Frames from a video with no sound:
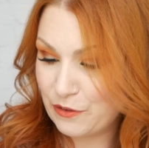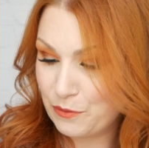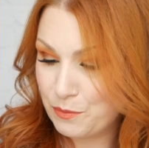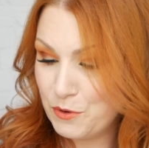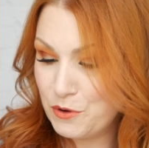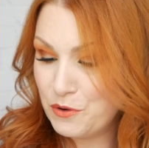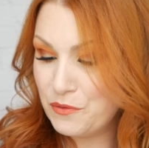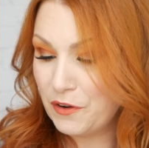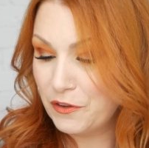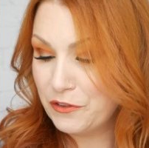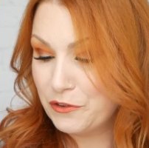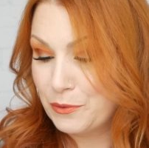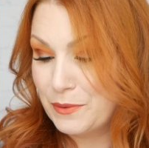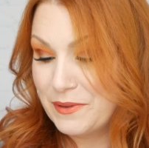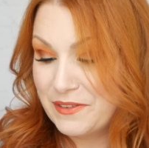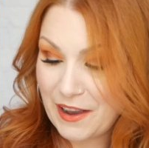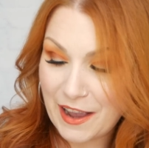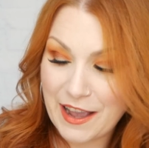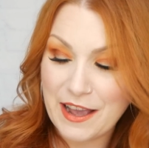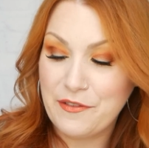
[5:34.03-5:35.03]
Smooth
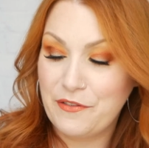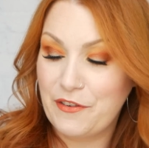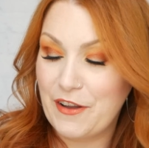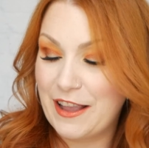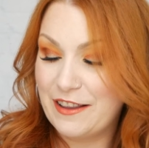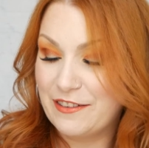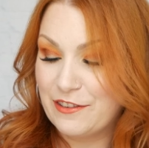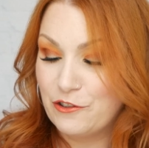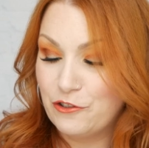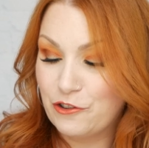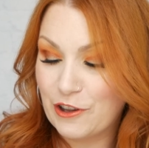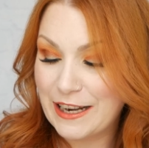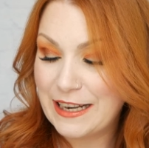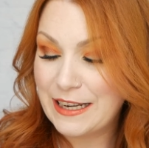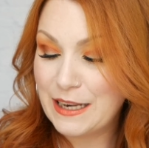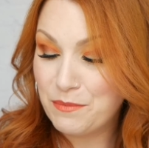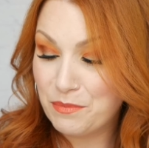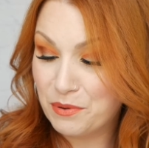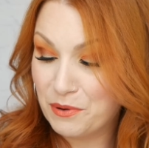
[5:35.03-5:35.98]
onto entire face and gently